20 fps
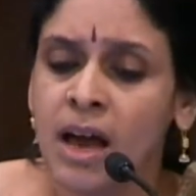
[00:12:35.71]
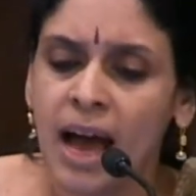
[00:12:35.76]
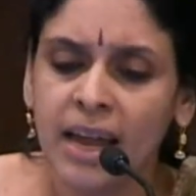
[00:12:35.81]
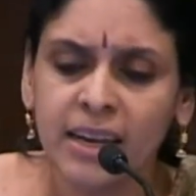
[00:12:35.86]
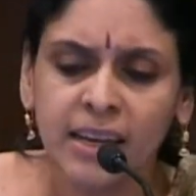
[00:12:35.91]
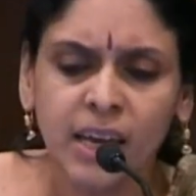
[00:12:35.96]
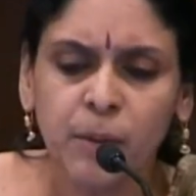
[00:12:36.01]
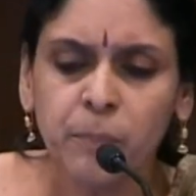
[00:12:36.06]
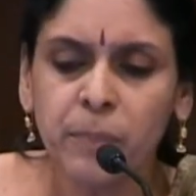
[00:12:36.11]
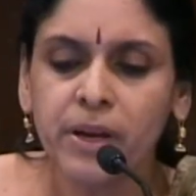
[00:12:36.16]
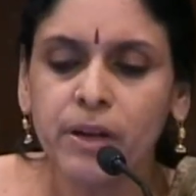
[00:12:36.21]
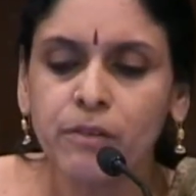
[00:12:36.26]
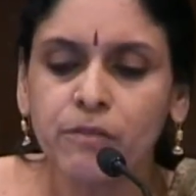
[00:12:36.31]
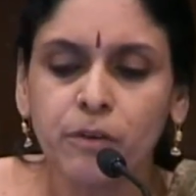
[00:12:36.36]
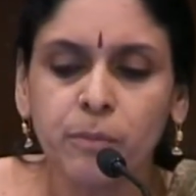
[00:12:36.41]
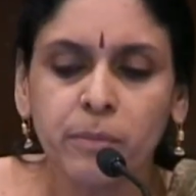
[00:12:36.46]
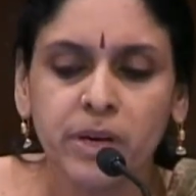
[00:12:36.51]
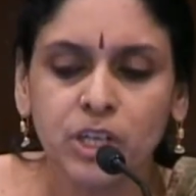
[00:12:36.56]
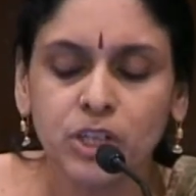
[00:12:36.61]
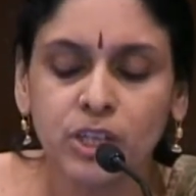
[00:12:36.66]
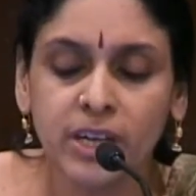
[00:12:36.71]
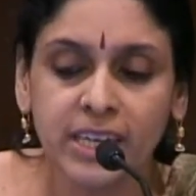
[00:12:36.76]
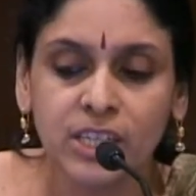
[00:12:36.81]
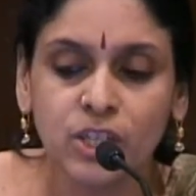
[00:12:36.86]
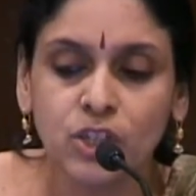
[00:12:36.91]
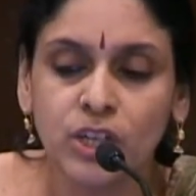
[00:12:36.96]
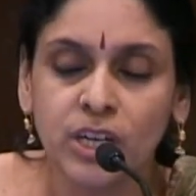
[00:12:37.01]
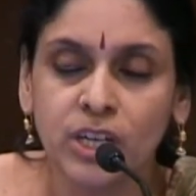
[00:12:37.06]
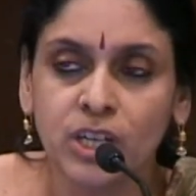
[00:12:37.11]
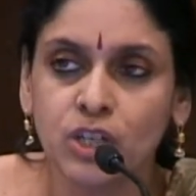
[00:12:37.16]
and keeping information
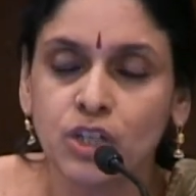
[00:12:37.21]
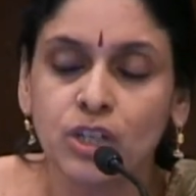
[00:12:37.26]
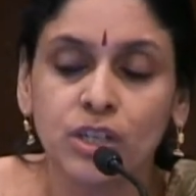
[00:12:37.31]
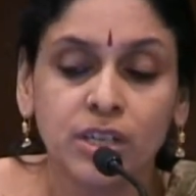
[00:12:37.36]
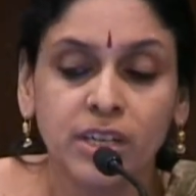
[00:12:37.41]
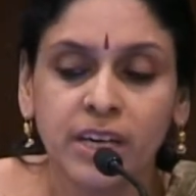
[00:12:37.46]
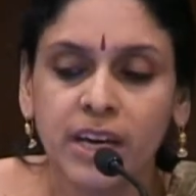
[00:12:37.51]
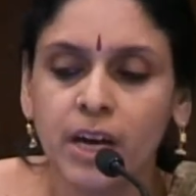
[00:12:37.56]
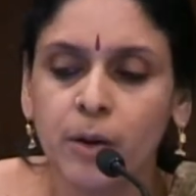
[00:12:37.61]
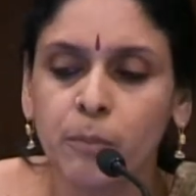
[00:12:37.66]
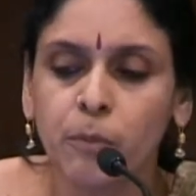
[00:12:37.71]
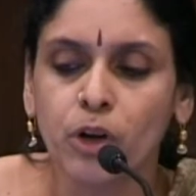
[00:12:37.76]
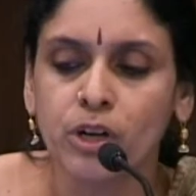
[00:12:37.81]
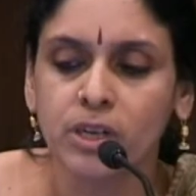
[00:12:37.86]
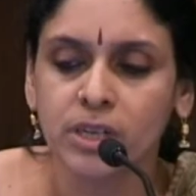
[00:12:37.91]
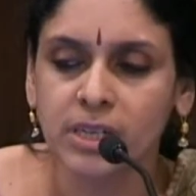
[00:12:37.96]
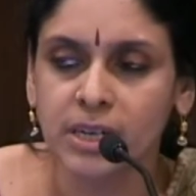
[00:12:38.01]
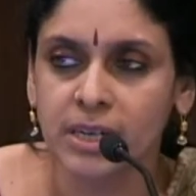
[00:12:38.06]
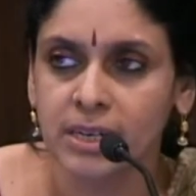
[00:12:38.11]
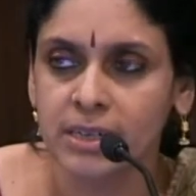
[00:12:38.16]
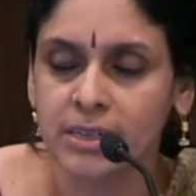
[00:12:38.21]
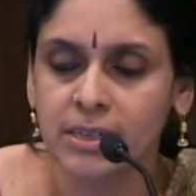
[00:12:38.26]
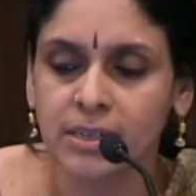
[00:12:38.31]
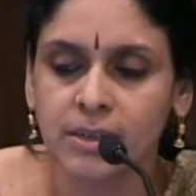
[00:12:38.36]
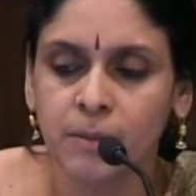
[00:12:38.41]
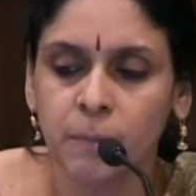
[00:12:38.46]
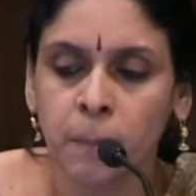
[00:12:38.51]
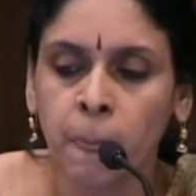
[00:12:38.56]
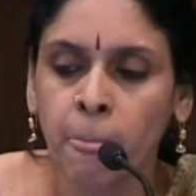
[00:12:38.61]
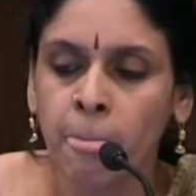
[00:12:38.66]
exchange
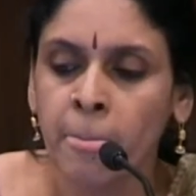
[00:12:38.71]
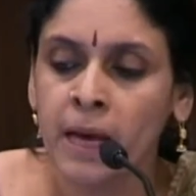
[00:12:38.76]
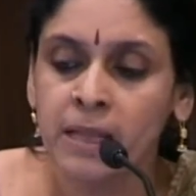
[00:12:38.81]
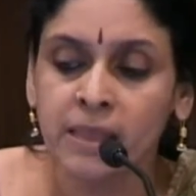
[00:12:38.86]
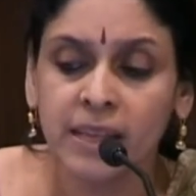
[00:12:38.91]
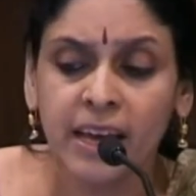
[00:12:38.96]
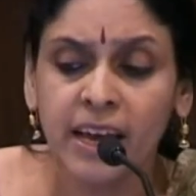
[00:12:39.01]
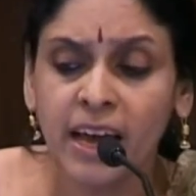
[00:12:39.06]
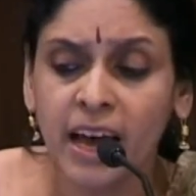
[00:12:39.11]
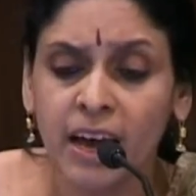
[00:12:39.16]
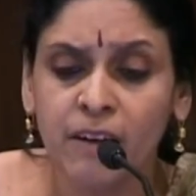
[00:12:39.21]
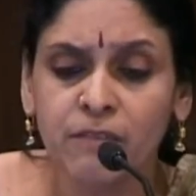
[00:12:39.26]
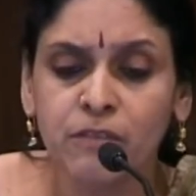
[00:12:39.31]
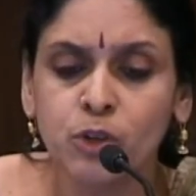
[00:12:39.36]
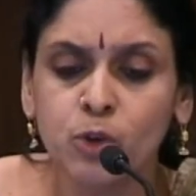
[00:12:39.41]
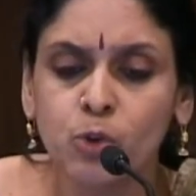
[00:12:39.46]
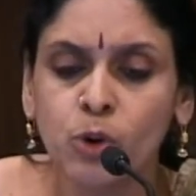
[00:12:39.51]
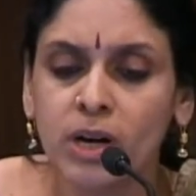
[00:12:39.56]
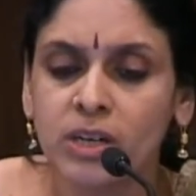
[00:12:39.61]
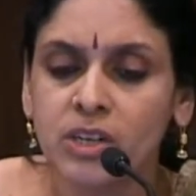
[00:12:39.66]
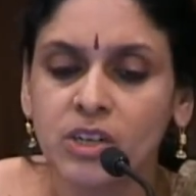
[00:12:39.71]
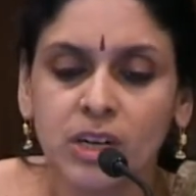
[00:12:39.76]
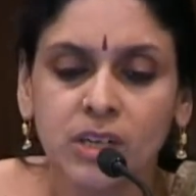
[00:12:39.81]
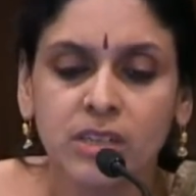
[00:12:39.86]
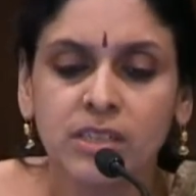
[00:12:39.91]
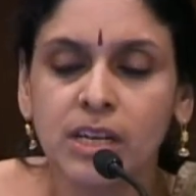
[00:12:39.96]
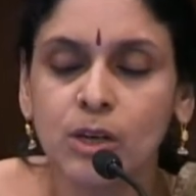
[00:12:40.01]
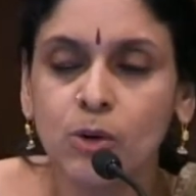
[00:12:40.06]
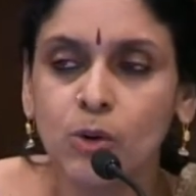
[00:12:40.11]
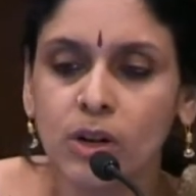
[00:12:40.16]
decommoditized they have, through our
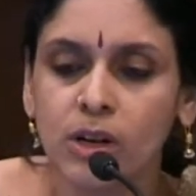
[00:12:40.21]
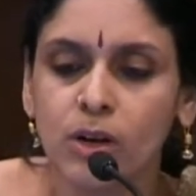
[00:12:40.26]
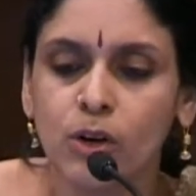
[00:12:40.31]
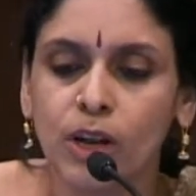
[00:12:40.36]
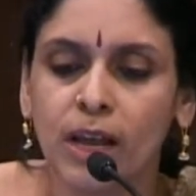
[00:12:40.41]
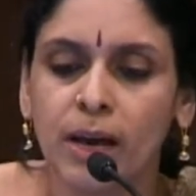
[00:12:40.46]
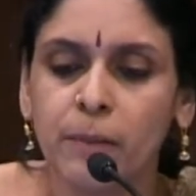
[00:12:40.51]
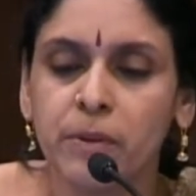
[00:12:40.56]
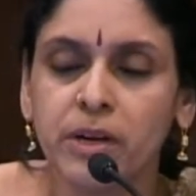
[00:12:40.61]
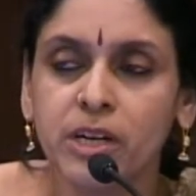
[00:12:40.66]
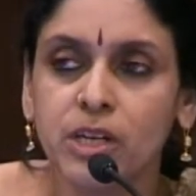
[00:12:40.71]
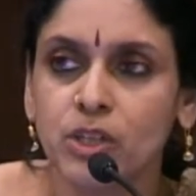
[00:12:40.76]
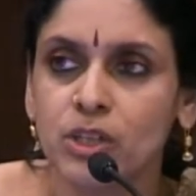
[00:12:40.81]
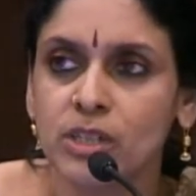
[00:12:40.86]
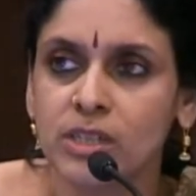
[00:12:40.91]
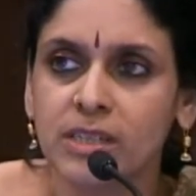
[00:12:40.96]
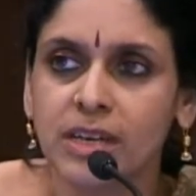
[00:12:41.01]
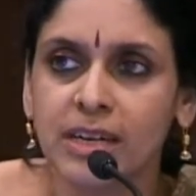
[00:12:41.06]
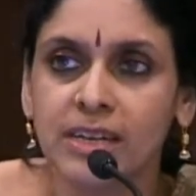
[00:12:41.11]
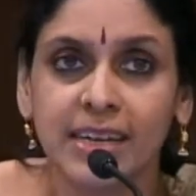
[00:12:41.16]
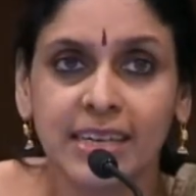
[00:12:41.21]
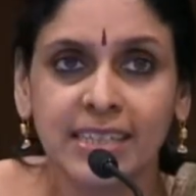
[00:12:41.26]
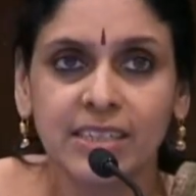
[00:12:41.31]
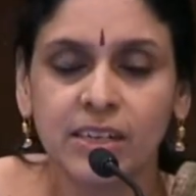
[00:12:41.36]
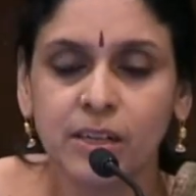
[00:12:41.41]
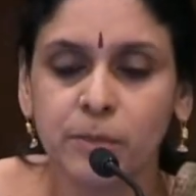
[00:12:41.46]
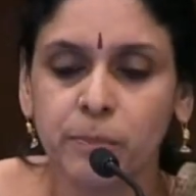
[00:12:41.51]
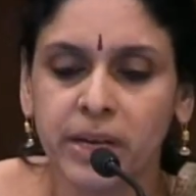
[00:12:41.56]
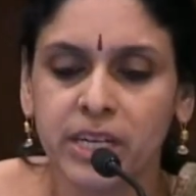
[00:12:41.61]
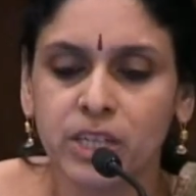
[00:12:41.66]
translocal collaborations that
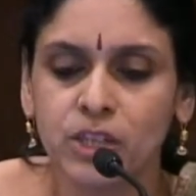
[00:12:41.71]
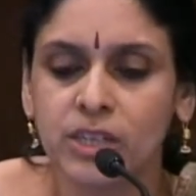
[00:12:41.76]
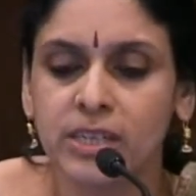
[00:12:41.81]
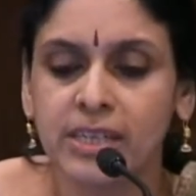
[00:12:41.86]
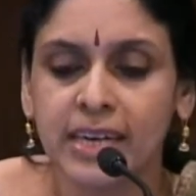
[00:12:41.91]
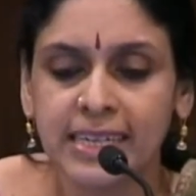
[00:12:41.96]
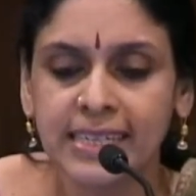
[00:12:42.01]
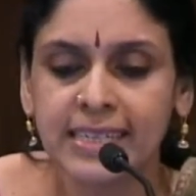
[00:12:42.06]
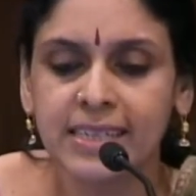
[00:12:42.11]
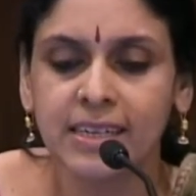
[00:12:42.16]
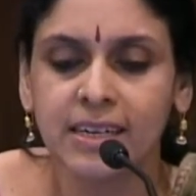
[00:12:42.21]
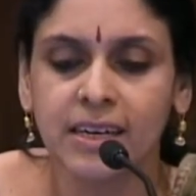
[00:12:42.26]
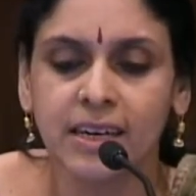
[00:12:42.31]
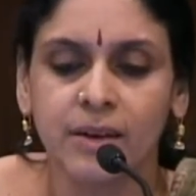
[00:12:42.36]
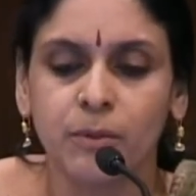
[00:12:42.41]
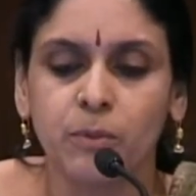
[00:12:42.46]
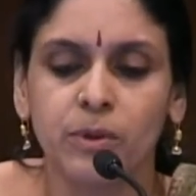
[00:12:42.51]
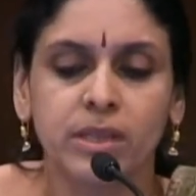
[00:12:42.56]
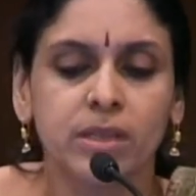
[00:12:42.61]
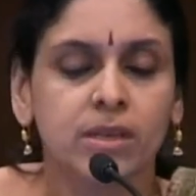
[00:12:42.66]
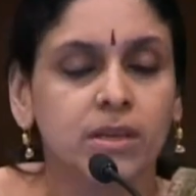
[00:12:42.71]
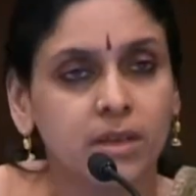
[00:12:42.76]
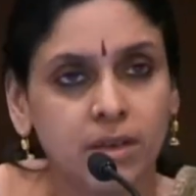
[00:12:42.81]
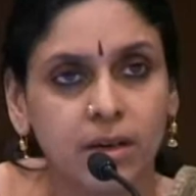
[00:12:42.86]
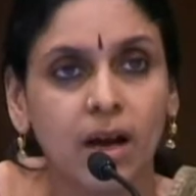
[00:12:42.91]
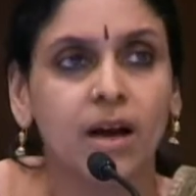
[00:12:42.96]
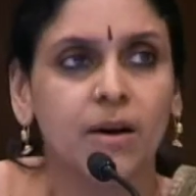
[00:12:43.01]
Desiree mentioned yesterday with